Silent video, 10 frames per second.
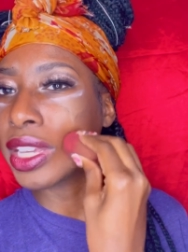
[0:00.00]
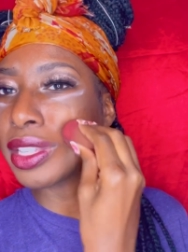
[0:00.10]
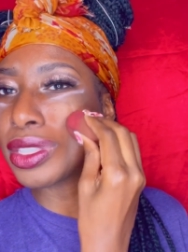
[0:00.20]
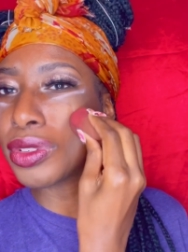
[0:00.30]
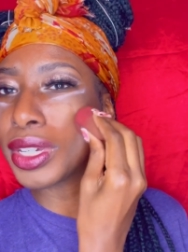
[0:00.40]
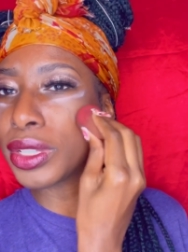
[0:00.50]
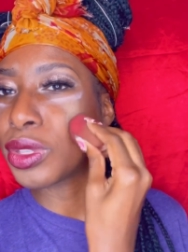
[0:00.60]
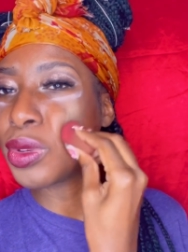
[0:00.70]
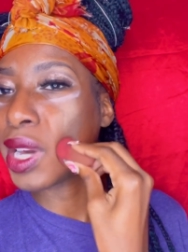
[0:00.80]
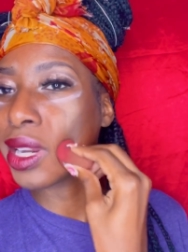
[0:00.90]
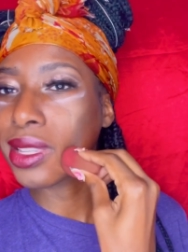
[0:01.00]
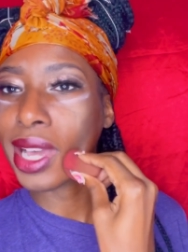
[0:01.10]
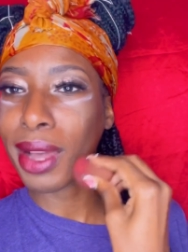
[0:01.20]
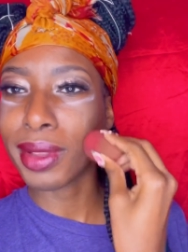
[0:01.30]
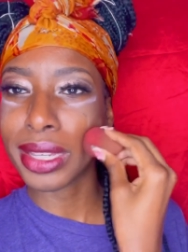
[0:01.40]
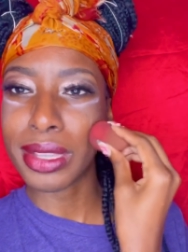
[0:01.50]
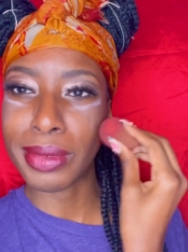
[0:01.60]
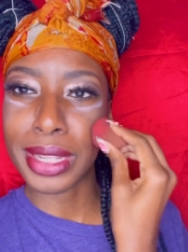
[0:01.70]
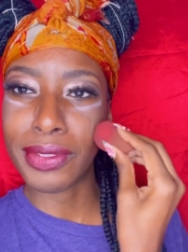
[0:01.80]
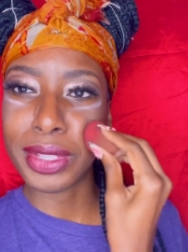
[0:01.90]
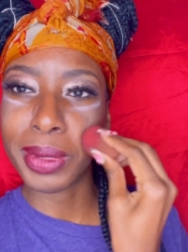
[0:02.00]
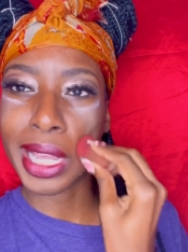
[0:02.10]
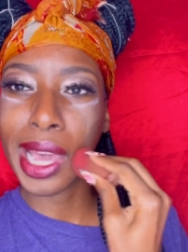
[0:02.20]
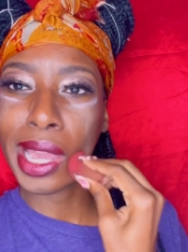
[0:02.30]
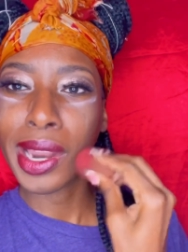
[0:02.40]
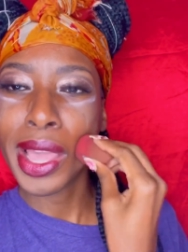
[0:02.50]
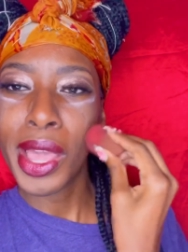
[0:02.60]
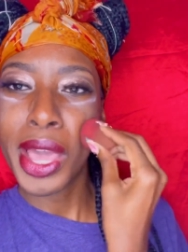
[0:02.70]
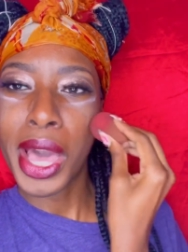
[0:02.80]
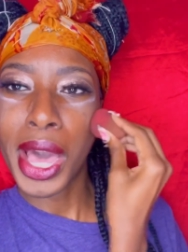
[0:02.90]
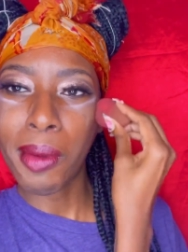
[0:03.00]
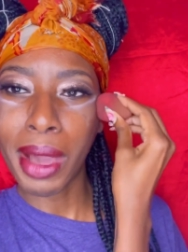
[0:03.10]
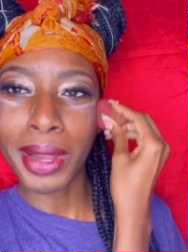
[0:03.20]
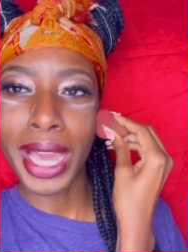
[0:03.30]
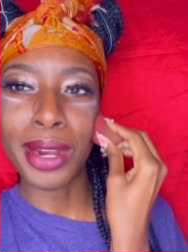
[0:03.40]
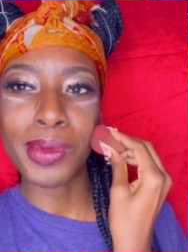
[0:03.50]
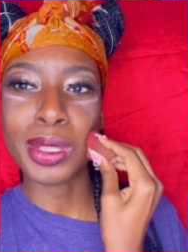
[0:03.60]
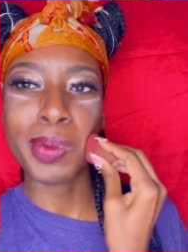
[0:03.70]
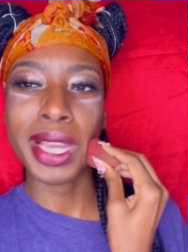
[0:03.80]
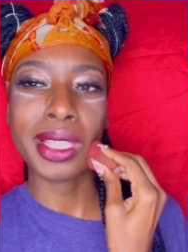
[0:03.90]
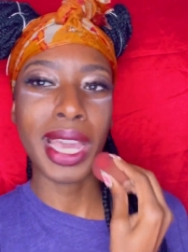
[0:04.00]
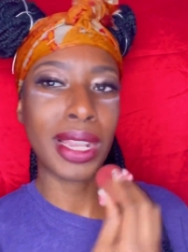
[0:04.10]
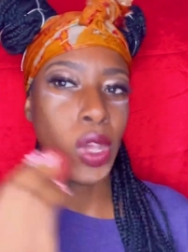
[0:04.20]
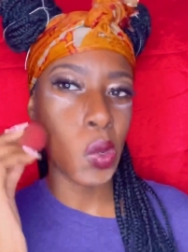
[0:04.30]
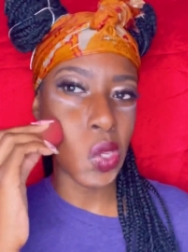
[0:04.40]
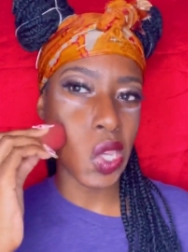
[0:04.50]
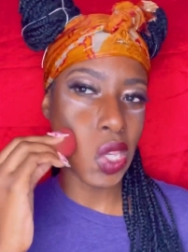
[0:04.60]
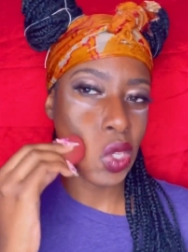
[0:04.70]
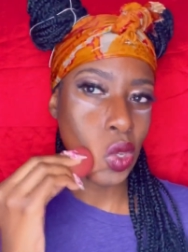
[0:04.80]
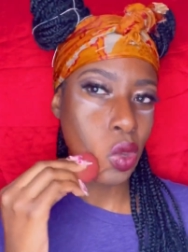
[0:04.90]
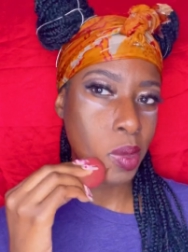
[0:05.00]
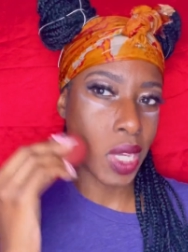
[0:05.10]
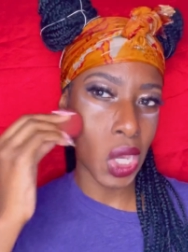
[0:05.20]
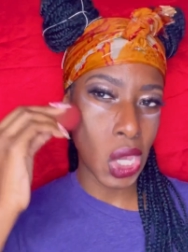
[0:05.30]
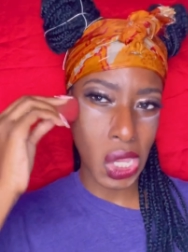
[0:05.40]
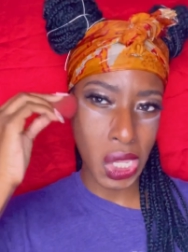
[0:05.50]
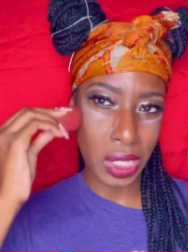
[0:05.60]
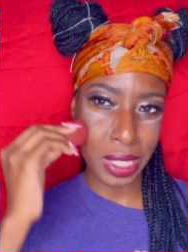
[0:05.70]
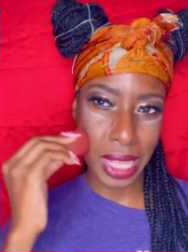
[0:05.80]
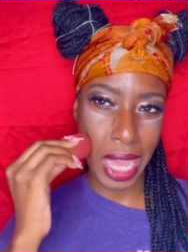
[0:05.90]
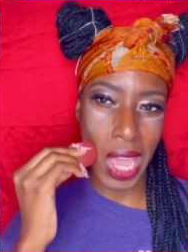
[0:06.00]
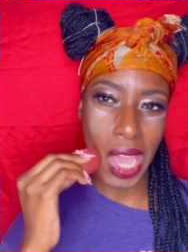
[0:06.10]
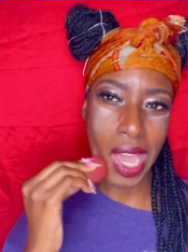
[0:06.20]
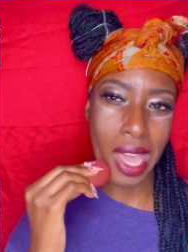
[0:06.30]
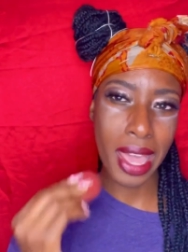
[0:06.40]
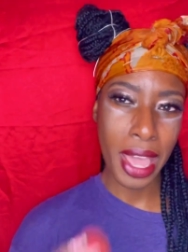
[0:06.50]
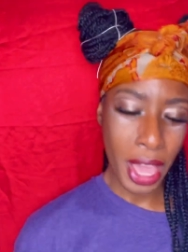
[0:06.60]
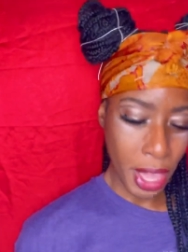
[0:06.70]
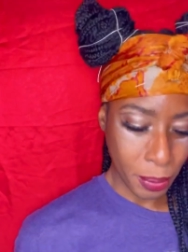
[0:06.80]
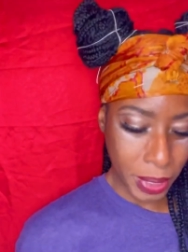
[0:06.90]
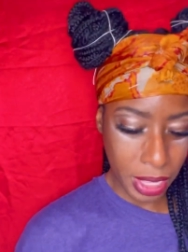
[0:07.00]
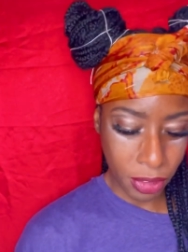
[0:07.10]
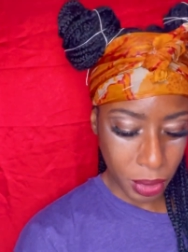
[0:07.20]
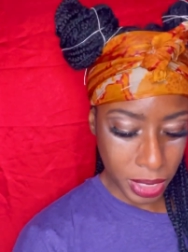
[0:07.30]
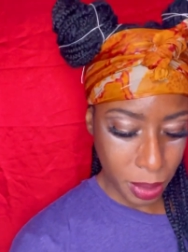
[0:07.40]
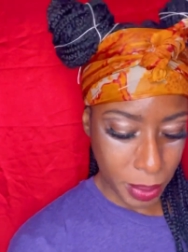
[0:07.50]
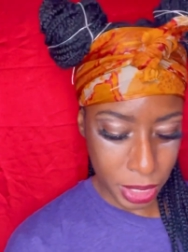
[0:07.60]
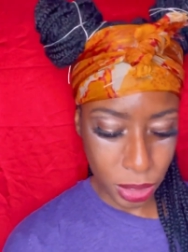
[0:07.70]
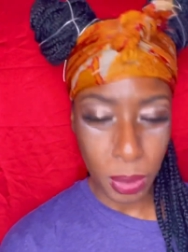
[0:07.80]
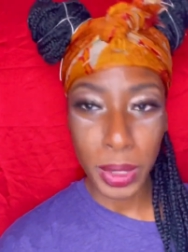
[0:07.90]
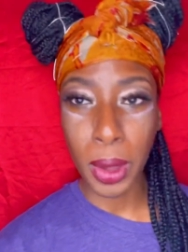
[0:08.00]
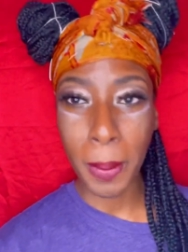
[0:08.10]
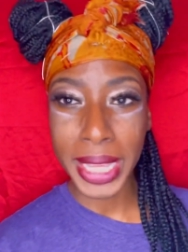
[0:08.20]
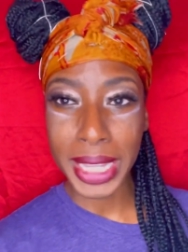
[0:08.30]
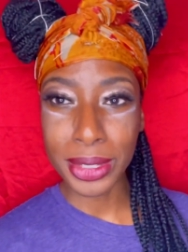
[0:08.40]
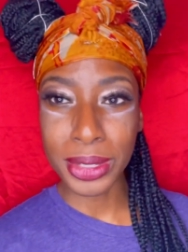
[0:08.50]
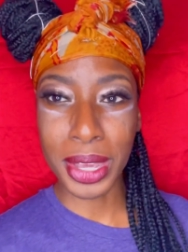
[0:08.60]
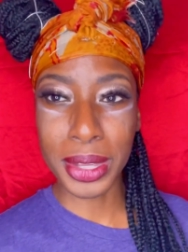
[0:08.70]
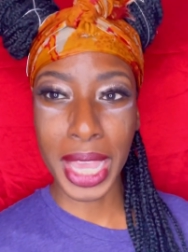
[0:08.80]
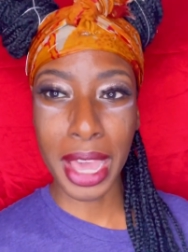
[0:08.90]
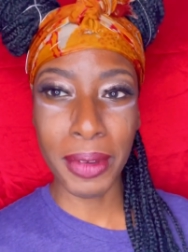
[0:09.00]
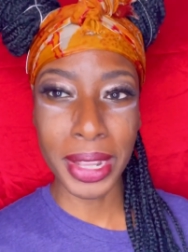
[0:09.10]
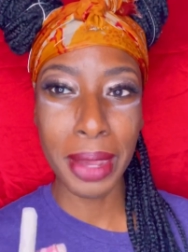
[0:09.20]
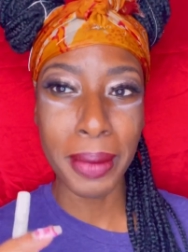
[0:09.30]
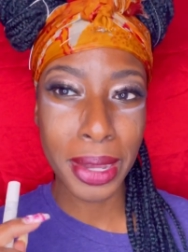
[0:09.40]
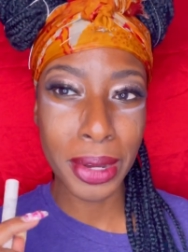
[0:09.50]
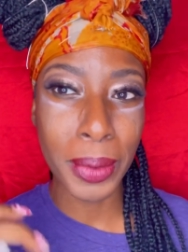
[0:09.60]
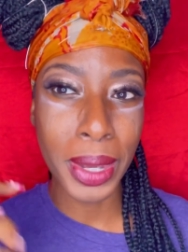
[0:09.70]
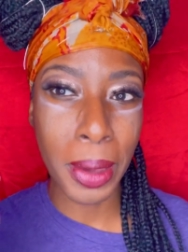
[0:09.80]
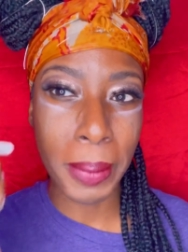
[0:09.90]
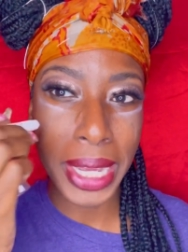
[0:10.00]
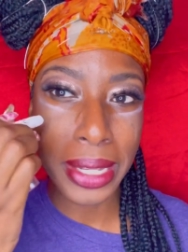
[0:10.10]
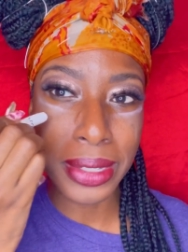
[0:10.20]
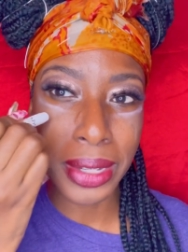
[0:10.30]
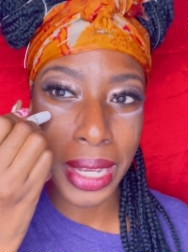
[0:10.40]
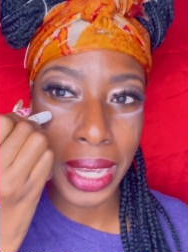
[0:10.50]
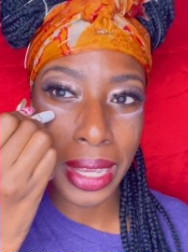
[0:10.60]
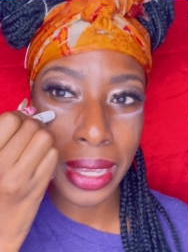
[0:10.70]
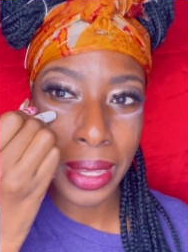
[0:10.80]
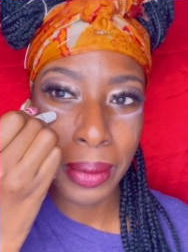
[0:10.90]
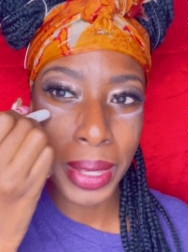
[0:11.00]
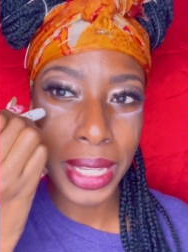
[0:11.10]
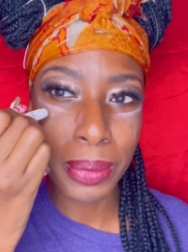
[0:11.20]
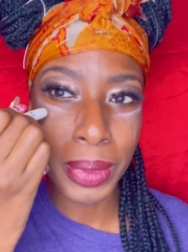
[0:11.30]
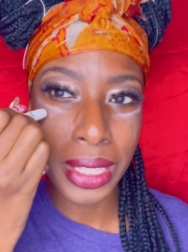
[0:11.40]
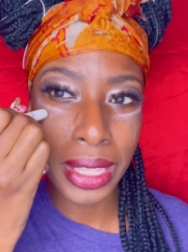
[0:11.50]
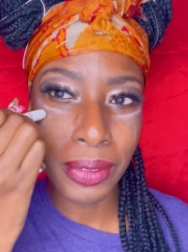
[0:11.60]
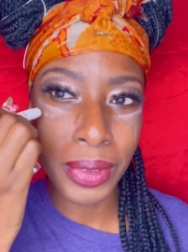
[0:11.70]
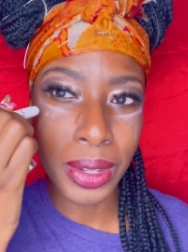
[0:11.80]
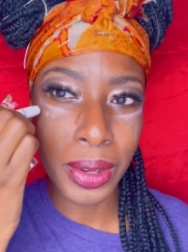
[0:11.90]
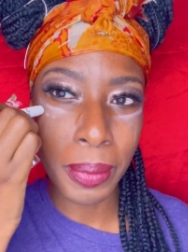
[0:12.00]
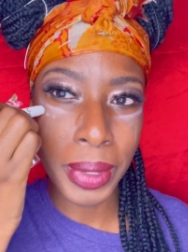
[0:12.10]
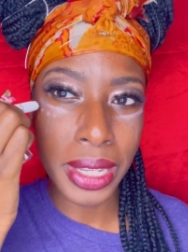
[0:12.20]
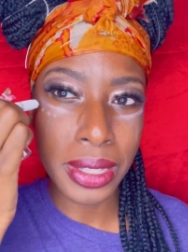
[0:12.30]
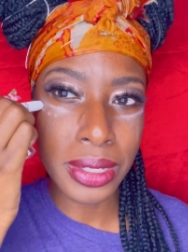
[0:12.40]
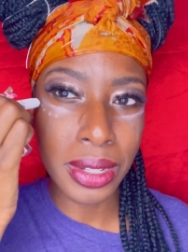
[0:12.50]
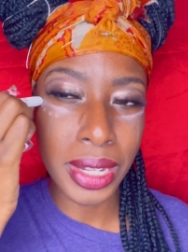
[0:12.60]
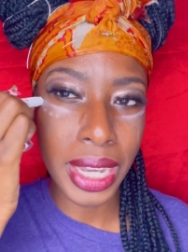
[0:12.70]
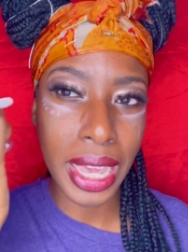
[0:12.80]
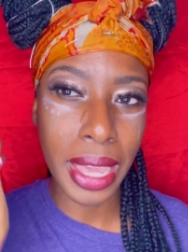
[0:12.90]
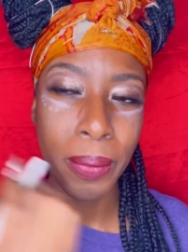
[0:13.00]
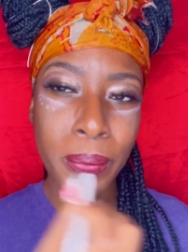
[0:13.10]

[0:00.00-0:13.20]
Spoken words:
it to us 2 at a time, like some Love is Blind. I would kind of respect that low key too, because if one thing we're gonna do, we're gonna binge. One thing we're gonna do, we're gonna binge, okay? Best believe we're gonna binge, okay?